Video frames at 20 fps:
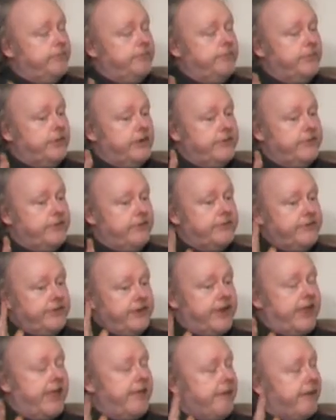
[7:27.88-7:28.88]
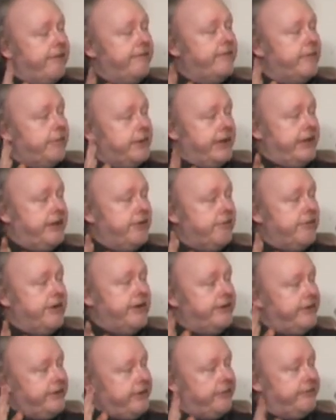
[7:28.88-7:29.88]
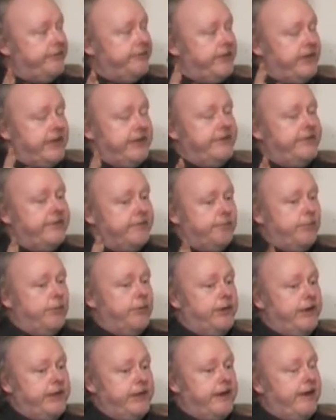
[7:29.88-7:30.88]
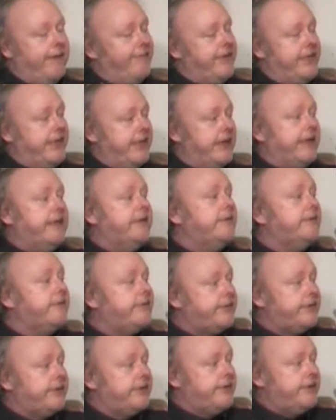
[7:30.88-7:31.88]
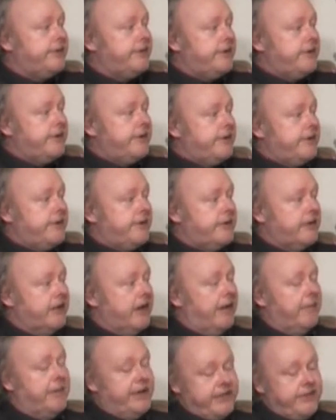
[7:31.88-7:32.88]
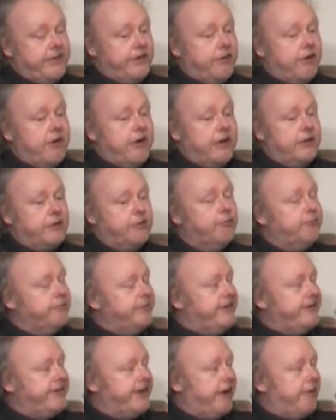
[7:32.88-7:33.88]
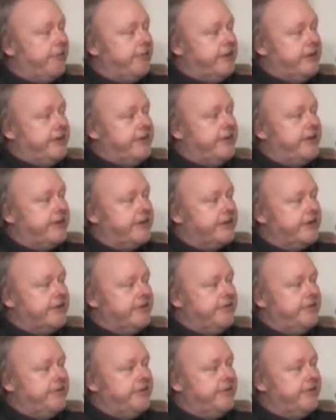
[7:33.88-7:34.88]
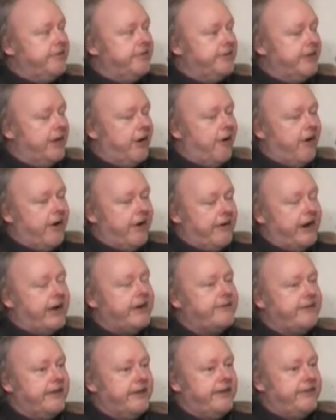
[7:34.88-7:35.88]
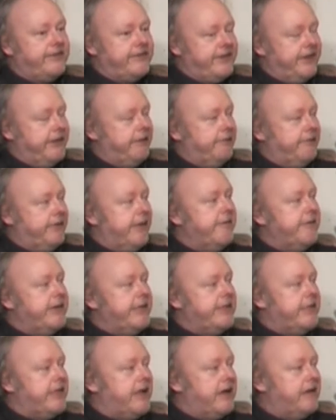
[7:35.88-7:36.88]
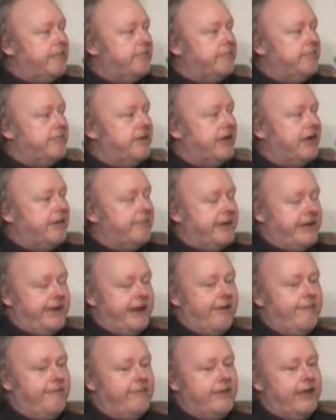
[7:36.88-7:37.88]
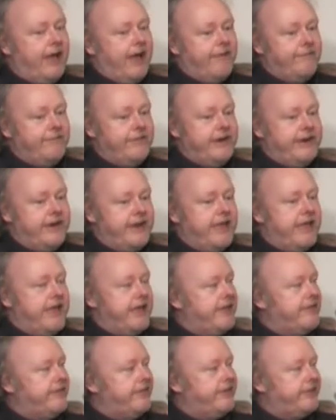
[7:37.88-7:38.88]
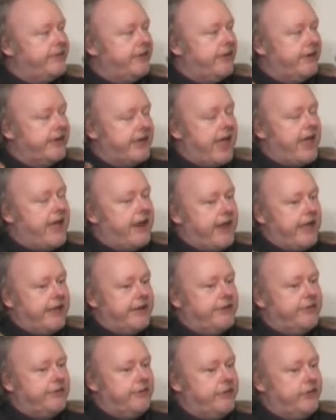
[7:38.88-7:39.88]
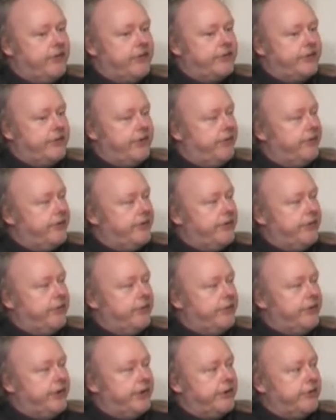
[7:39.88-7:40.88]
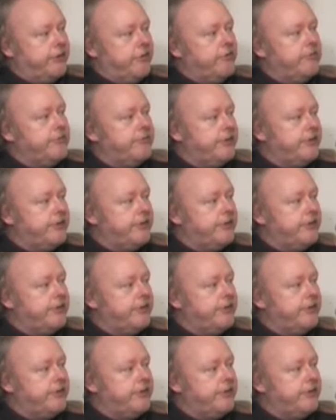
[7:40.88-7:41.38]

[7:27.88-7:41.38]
as long as you keep everybody going and on decent money and everything else. Well, I mean, there are companies out there that are actually still doing that, but I mean every day they're sort of getting encroached on and undercut,